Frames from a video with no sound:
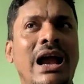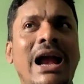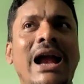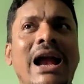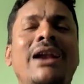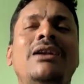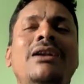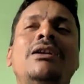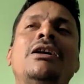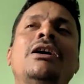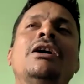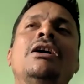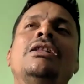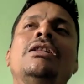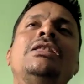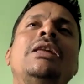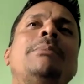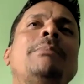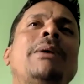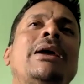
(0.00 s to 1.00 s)
and
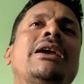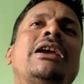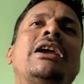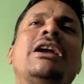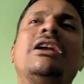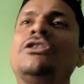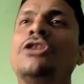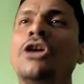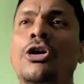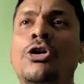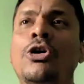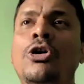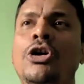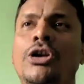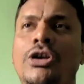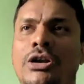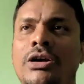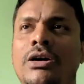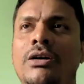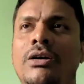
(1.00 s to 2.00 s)
they make it
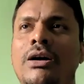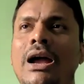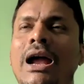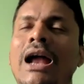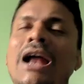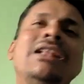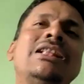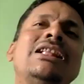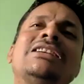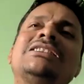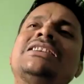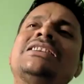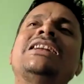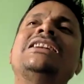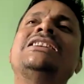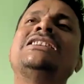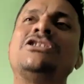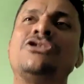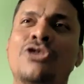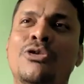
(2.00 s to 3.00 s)
good, and they
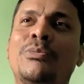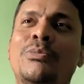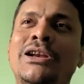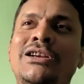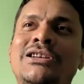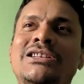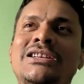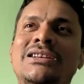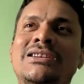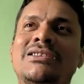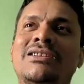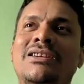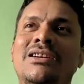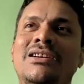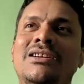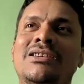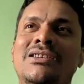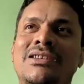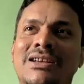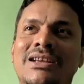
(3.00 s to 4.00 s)
send it to Britain,
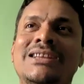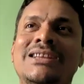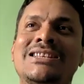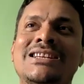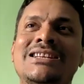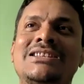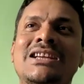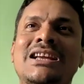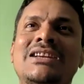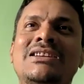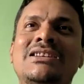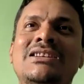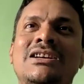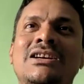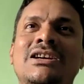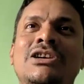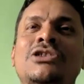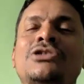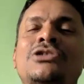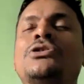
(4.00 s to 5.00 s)
isn't it?
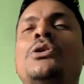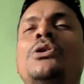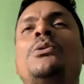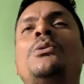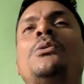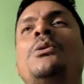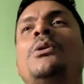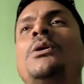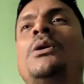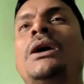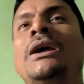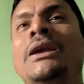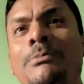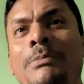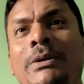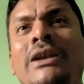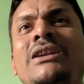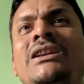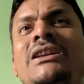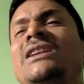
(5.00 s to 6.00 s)
So in
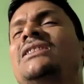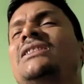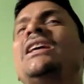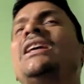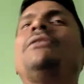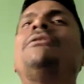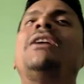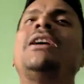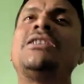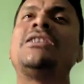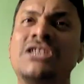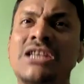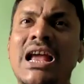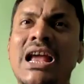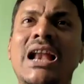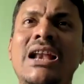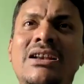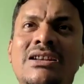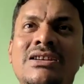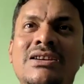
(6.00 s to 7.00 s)
Britain they were
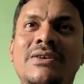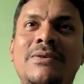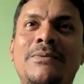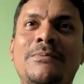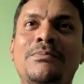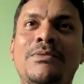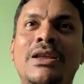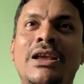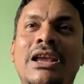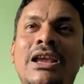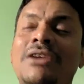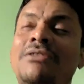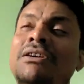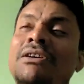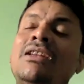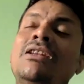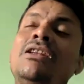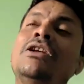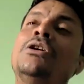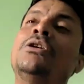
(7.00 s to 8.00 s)
sold,
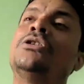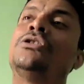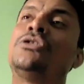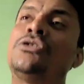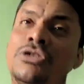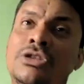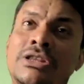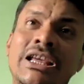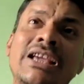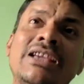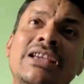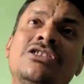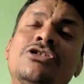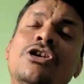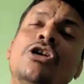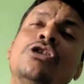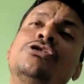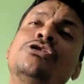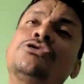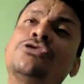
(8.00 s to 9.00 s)
even things
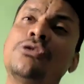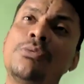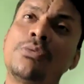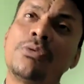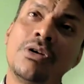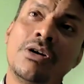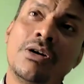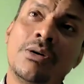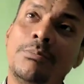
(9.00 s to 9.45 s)
also